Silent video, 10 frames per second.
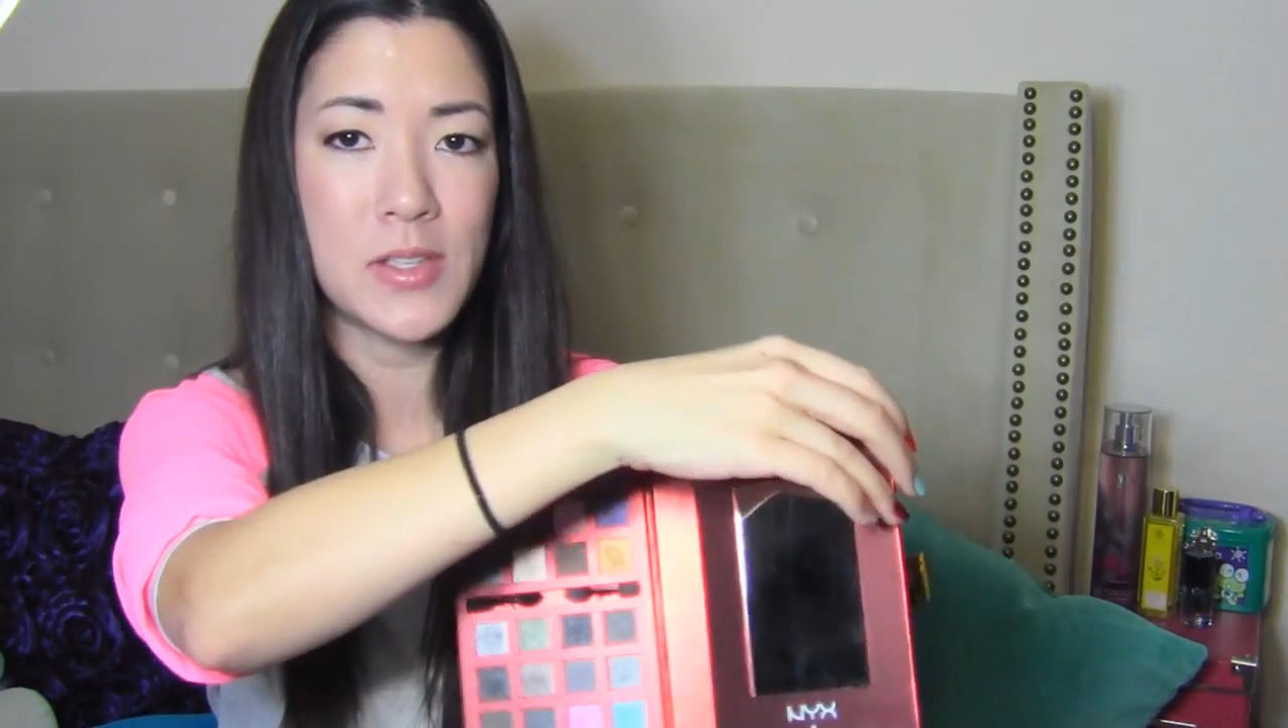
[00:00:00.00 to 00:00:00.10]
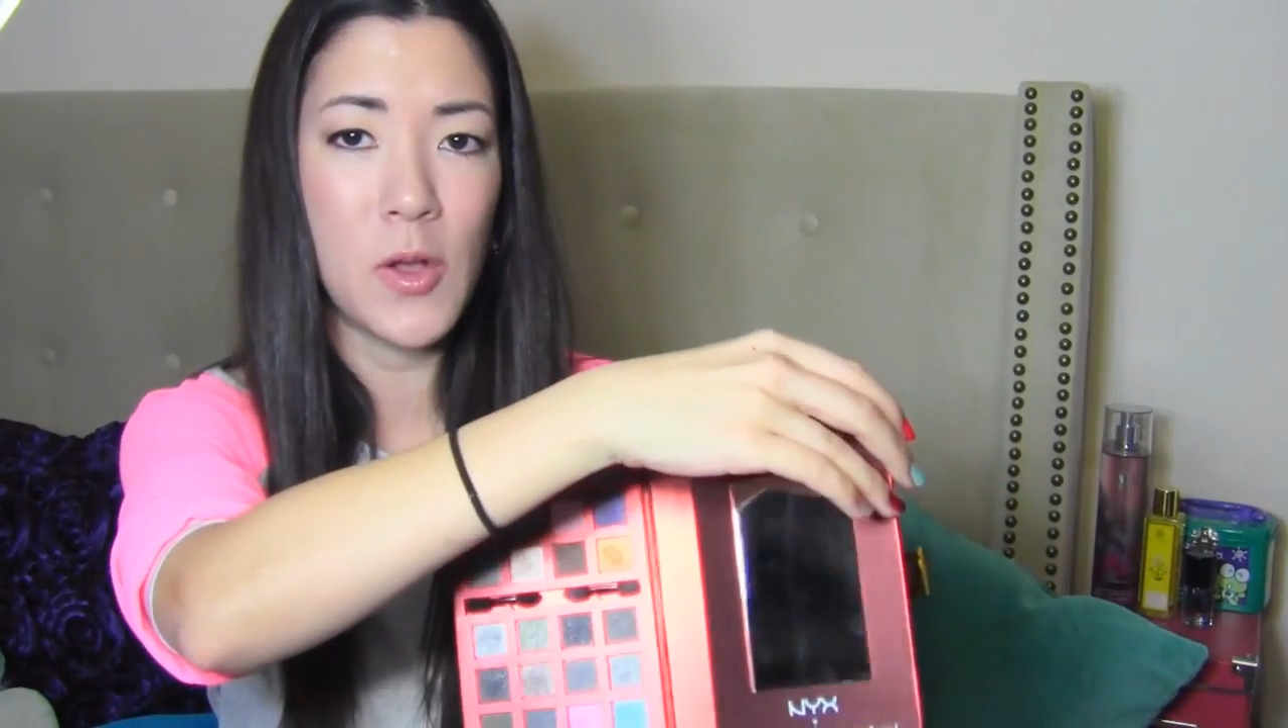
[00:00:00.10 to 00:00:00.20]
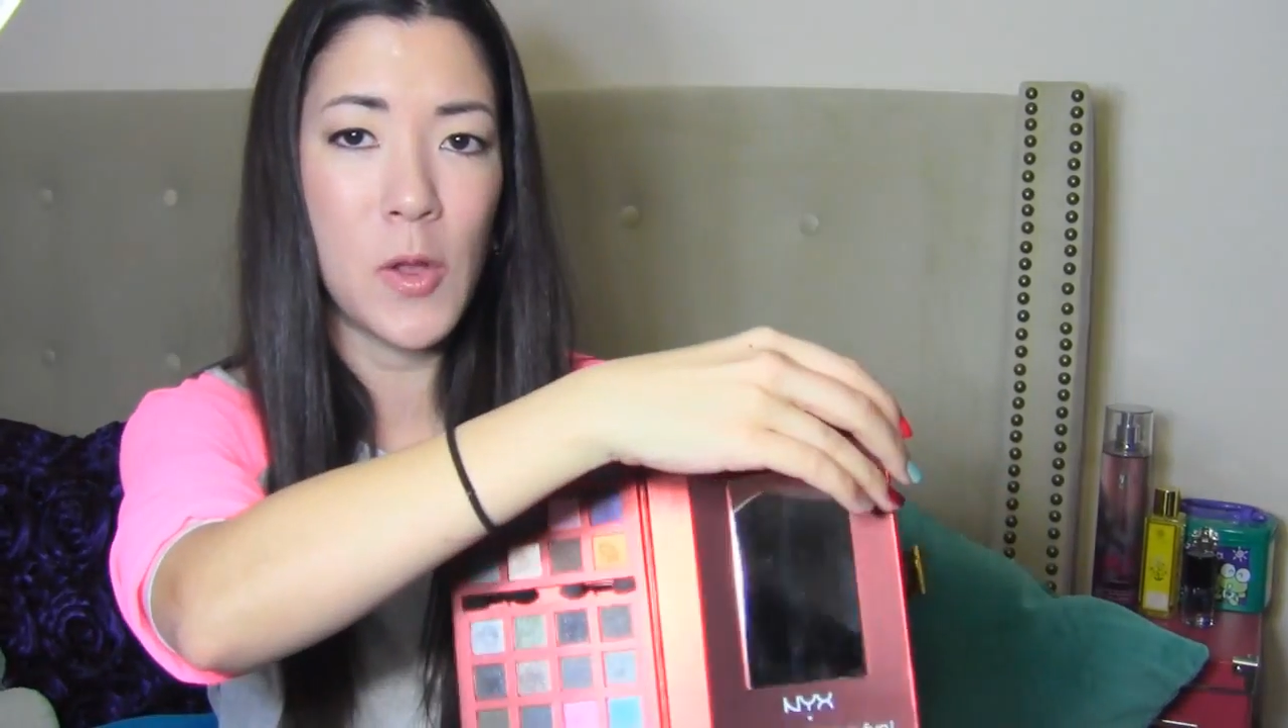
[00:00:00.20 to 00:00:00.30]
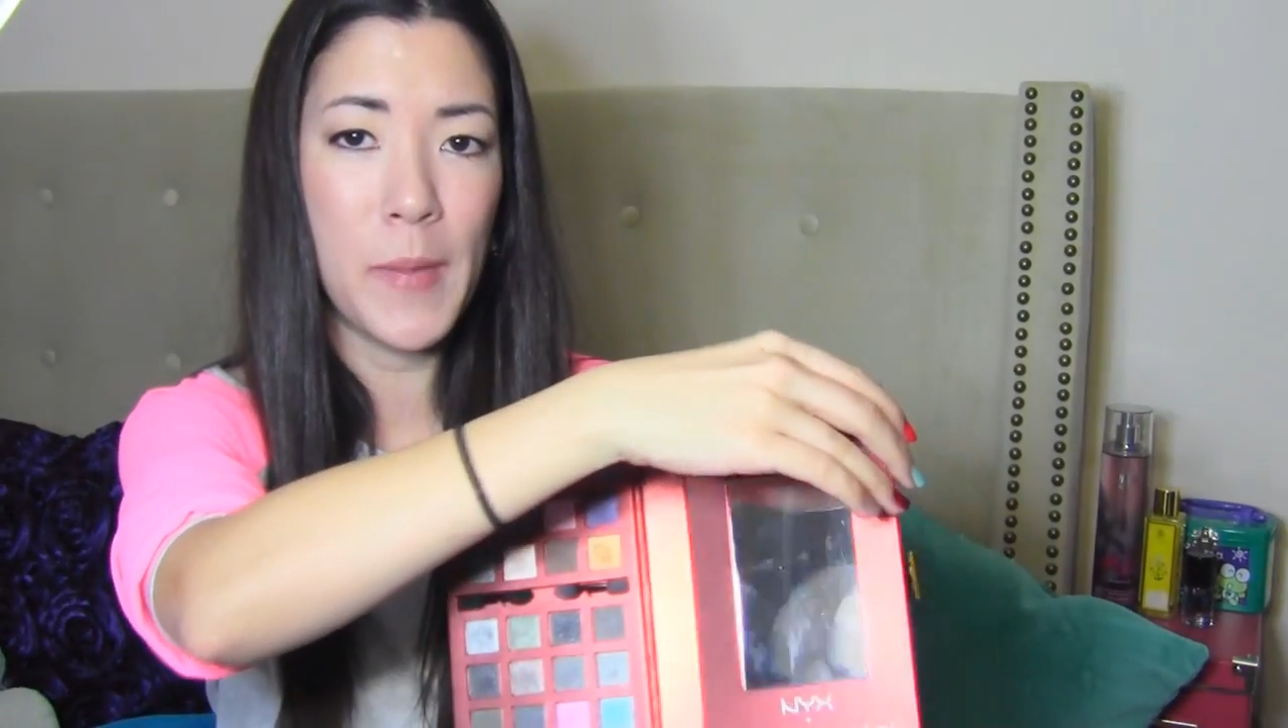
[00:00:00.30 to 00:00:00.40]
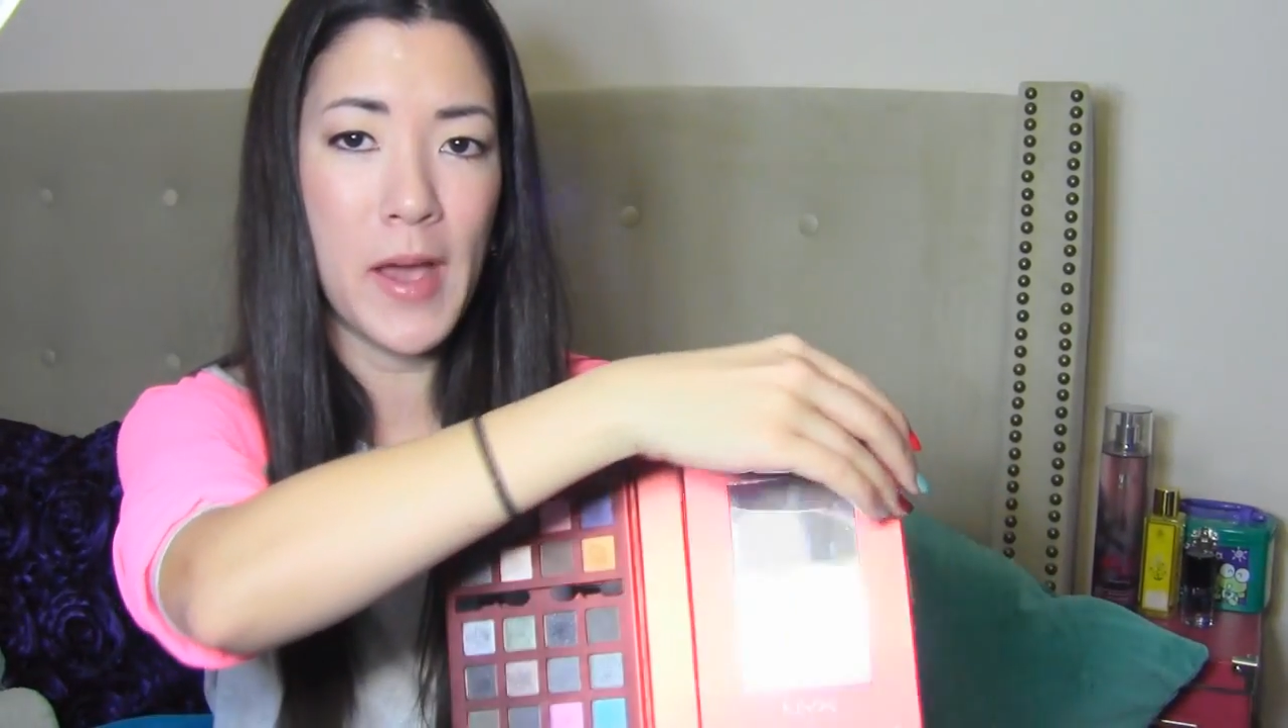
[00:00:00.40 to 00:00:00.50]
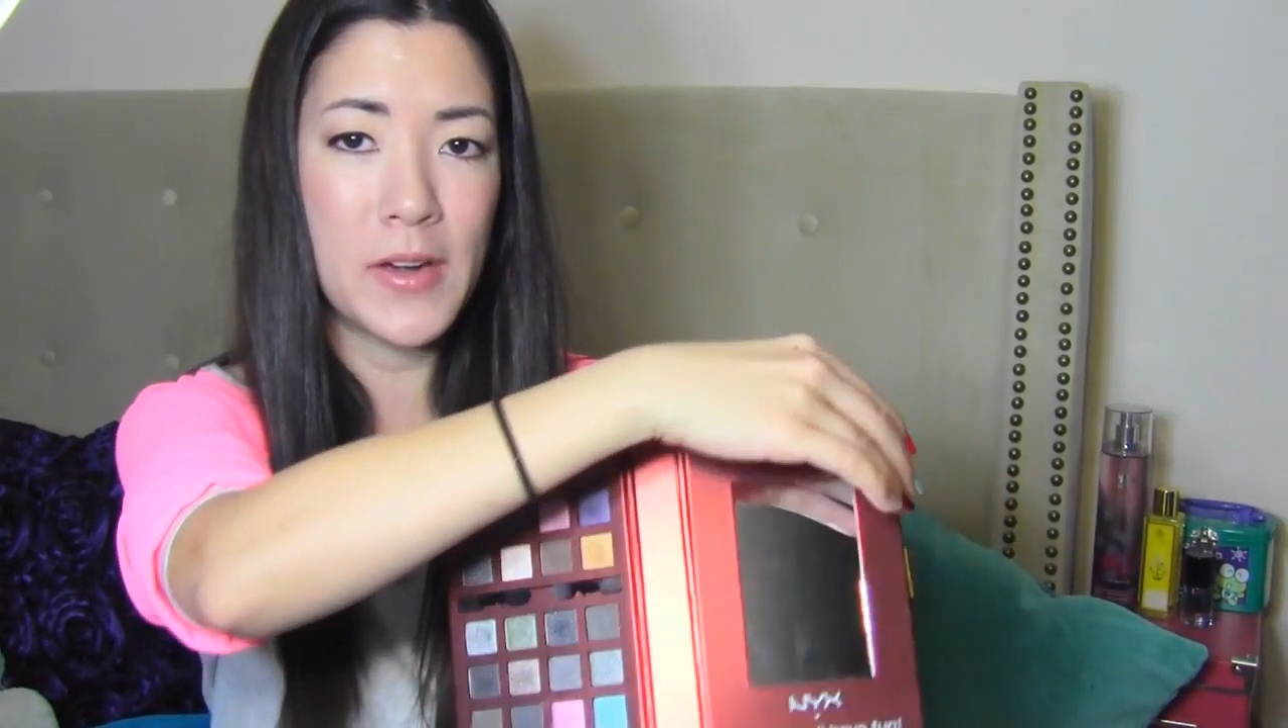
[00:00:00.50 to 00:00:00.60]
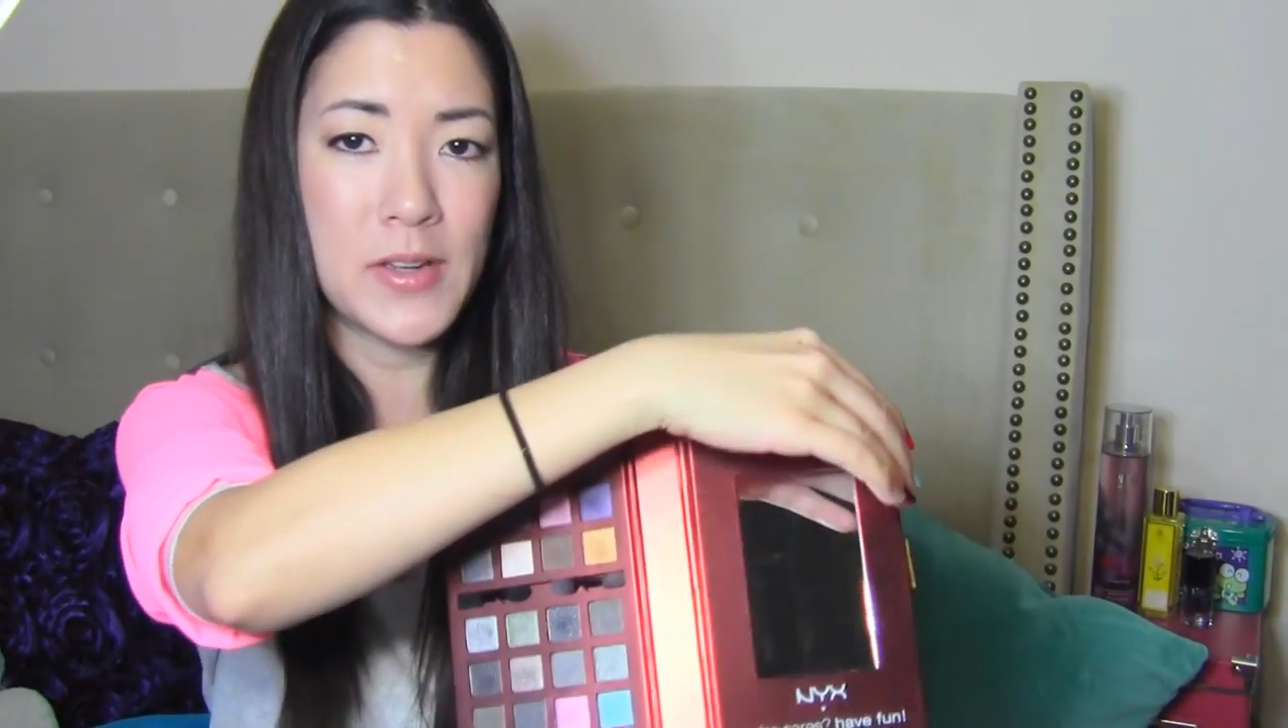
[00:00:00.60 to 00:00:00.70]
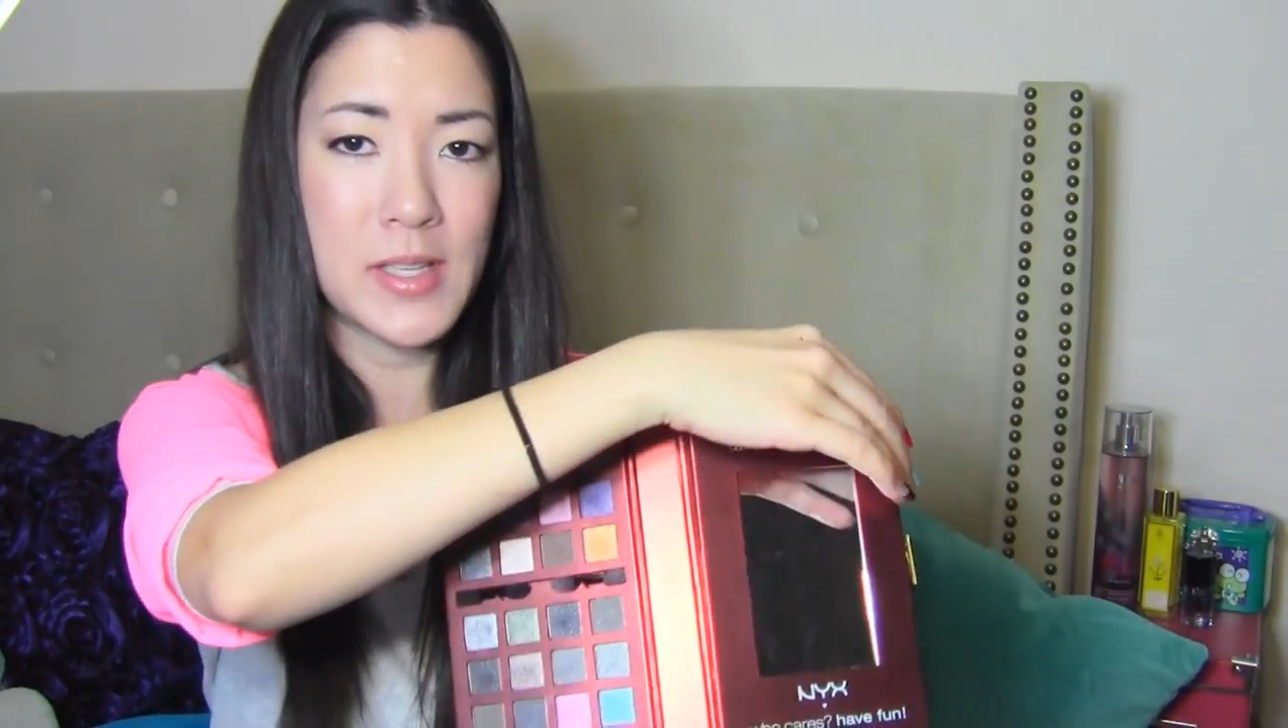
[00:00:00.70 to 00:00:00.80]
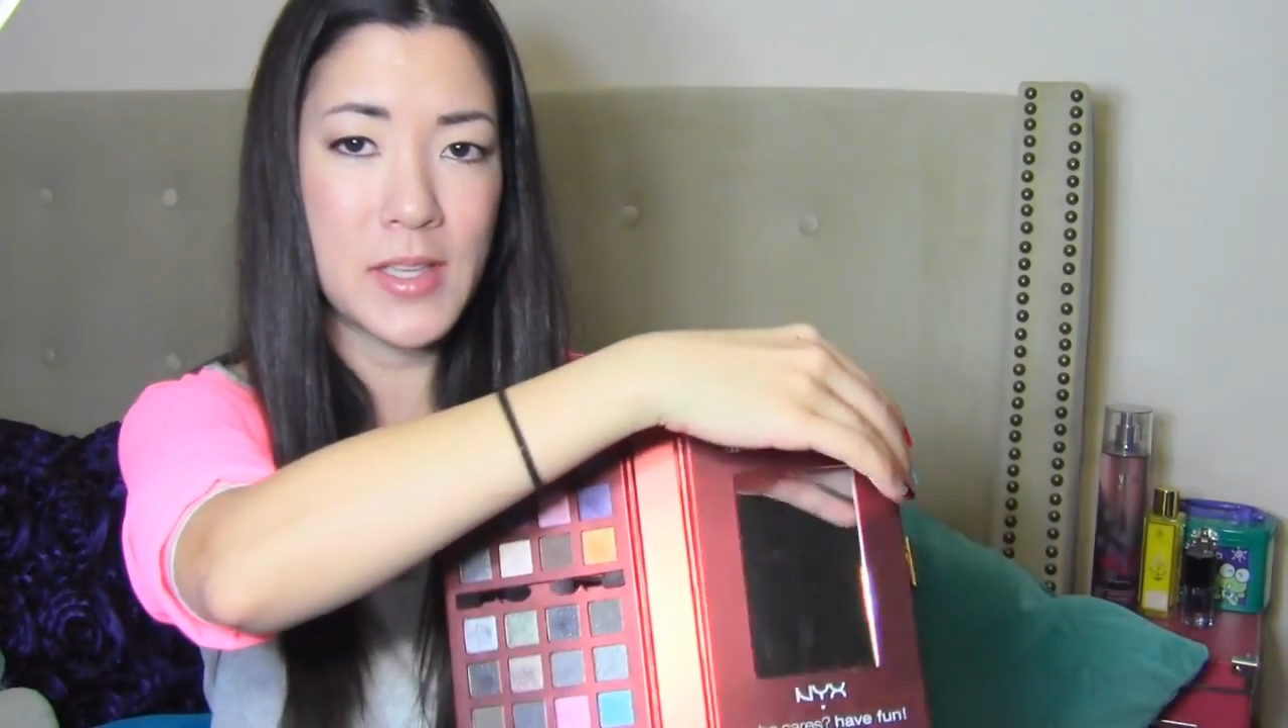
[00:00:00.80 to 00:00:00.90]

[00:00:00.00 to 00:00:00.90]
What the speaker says: all powders.